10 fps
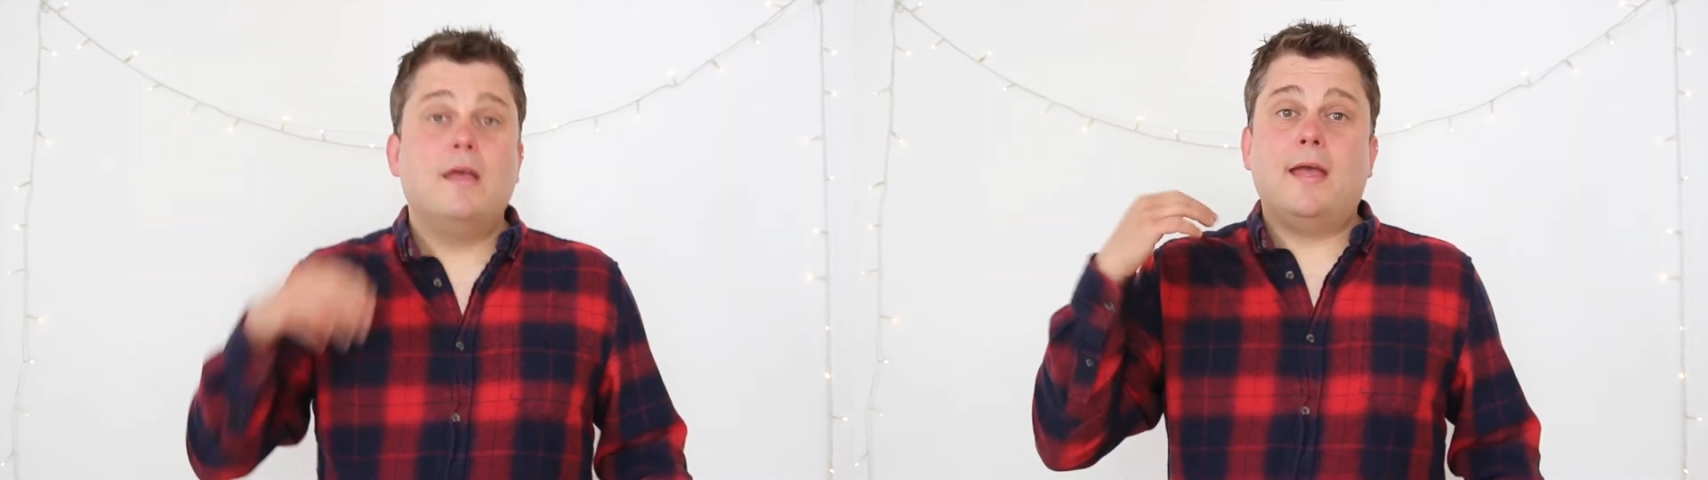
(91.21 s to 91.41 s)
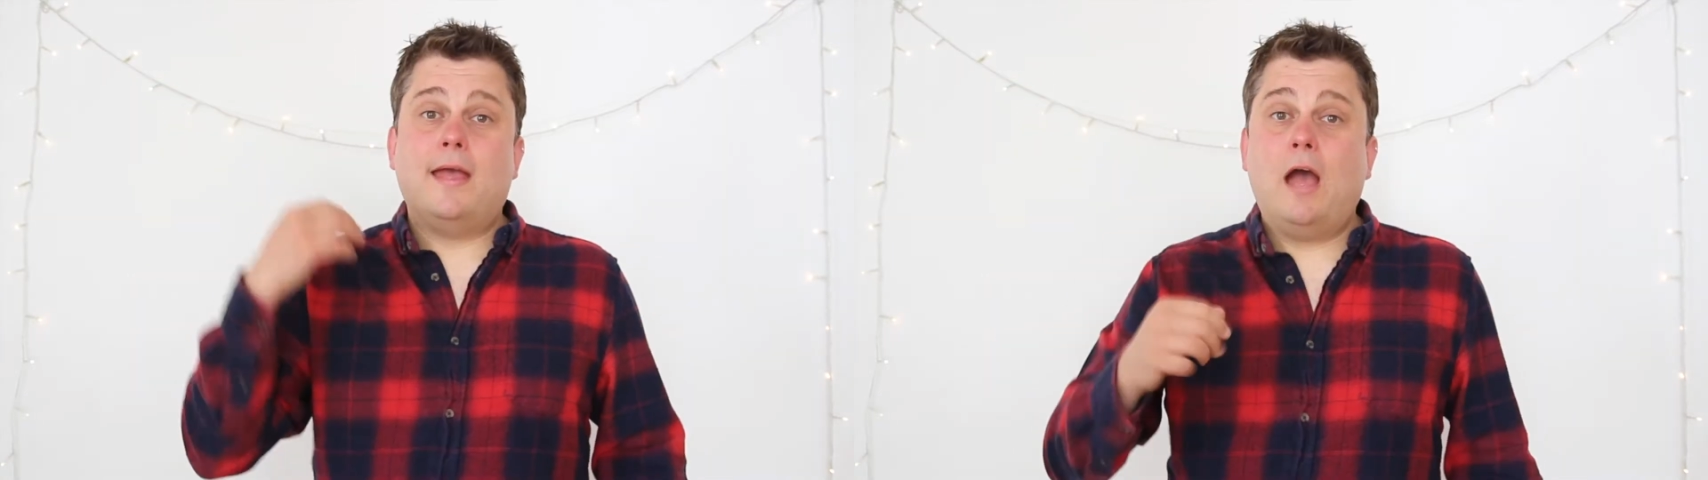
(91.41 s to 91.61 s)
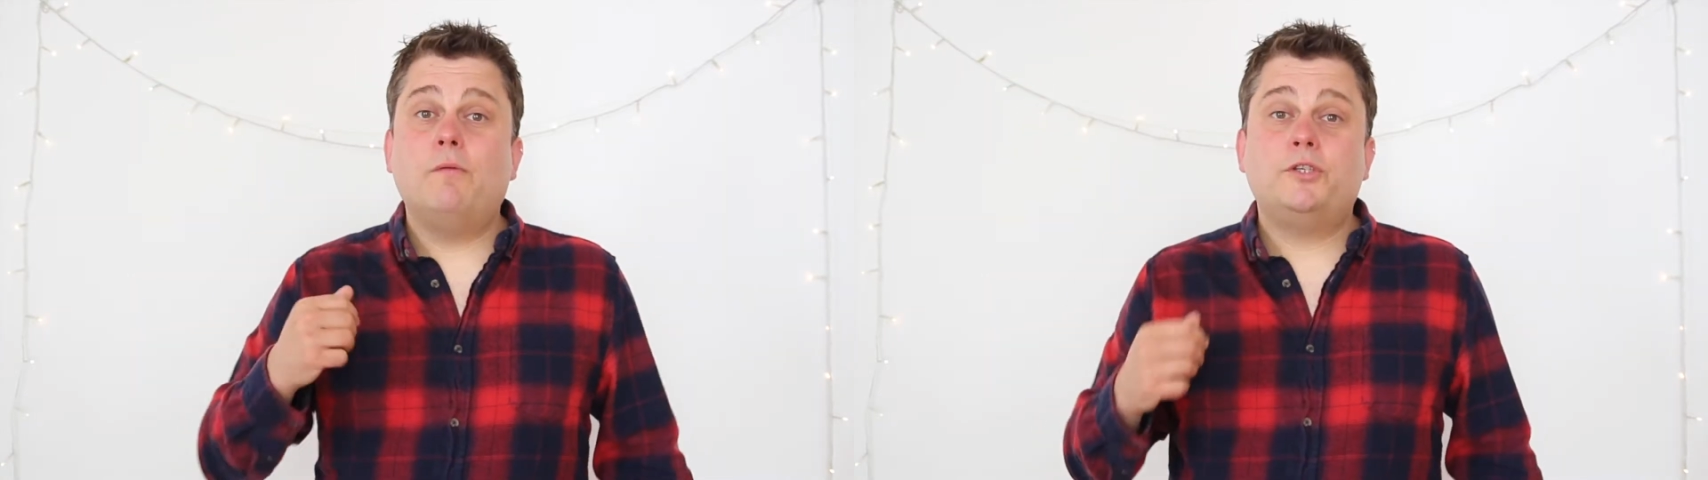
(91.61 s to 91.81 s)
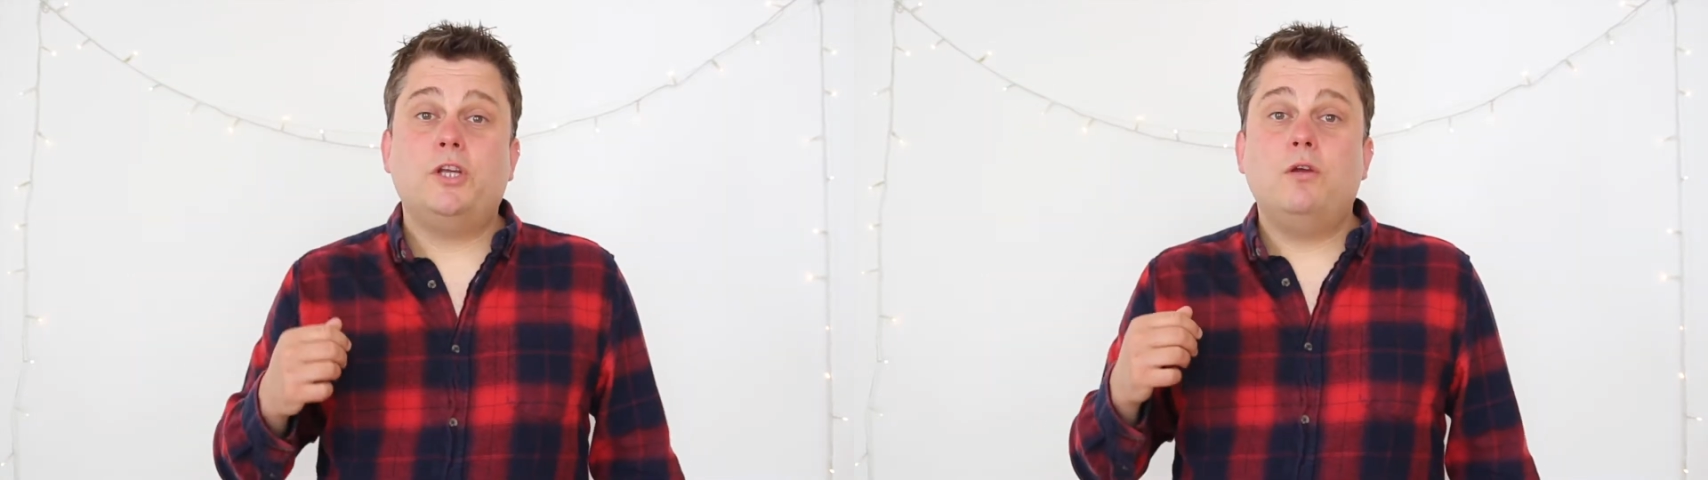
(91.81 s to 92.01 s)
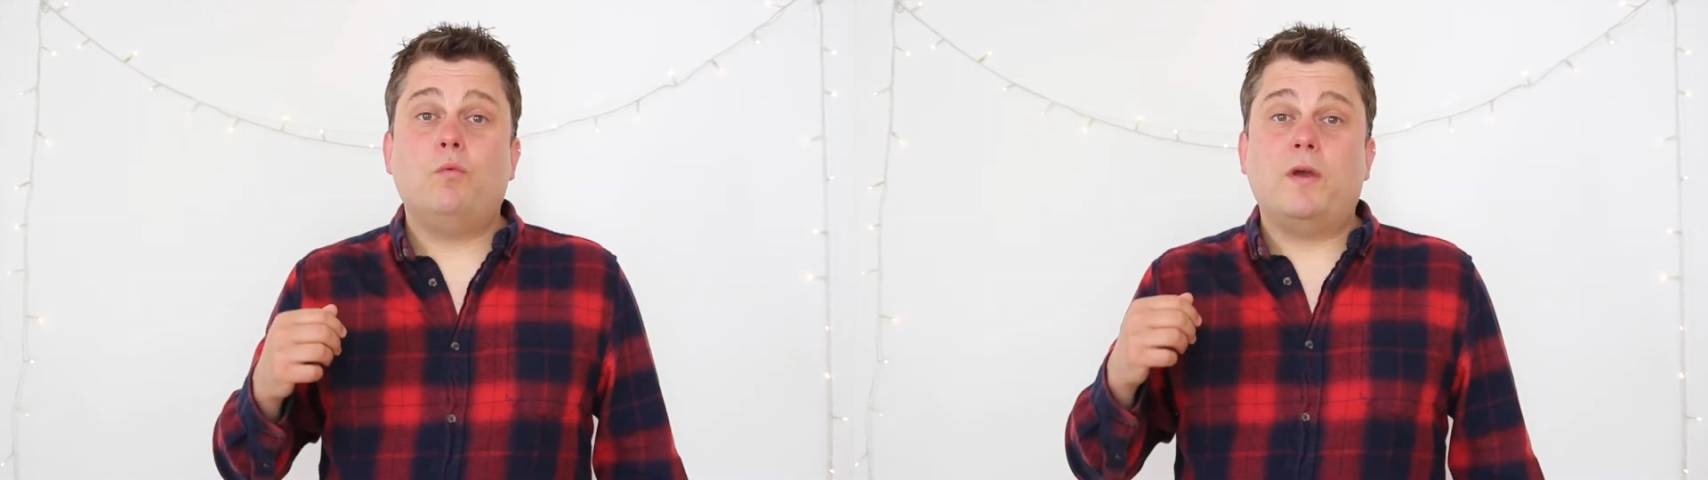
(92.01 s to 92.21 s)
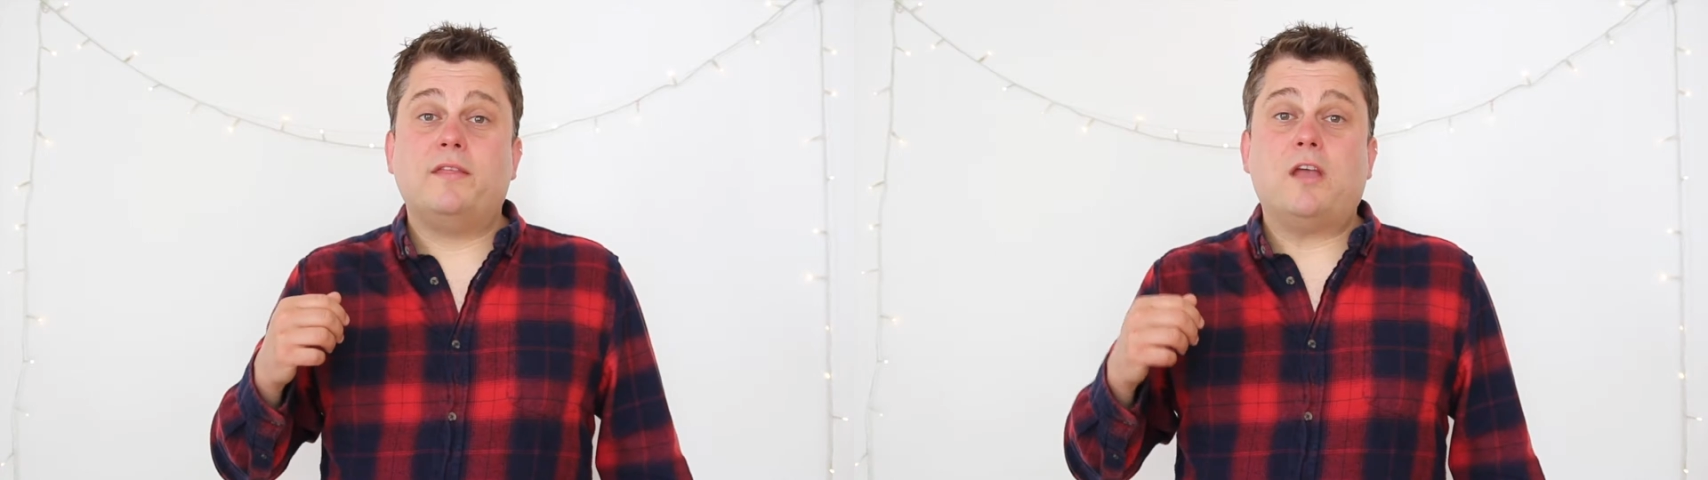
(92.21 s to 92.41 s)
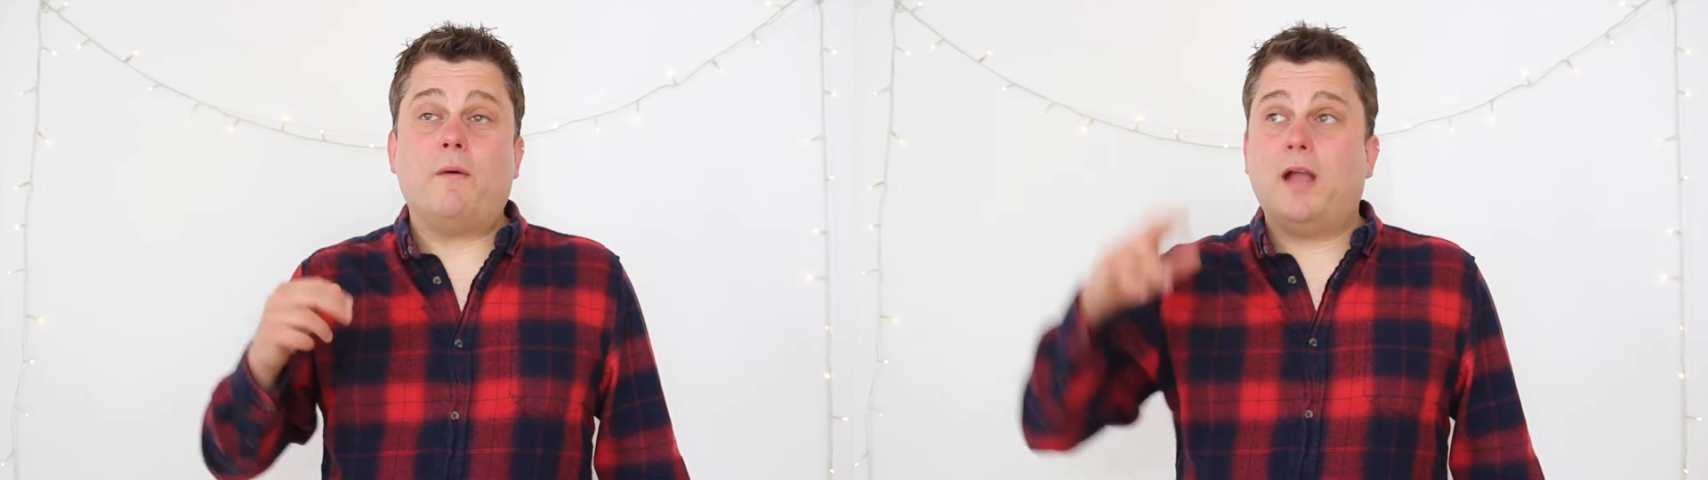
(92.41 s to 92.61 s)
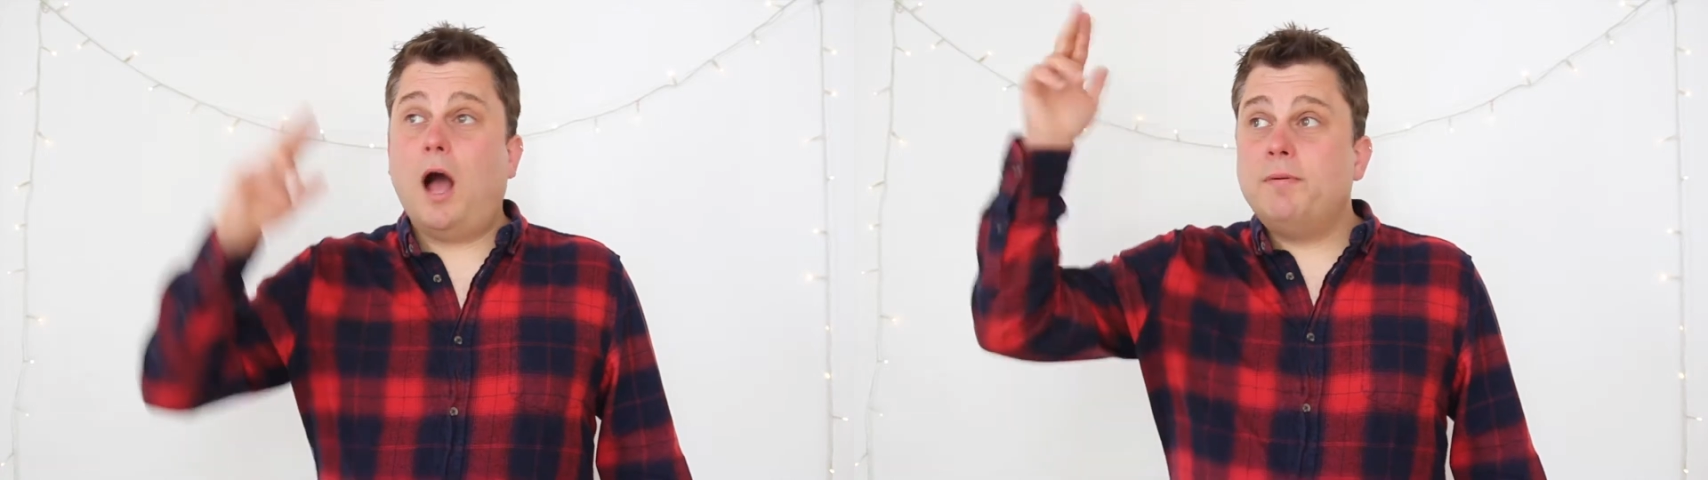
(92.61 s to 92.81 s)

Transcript: It helps you with going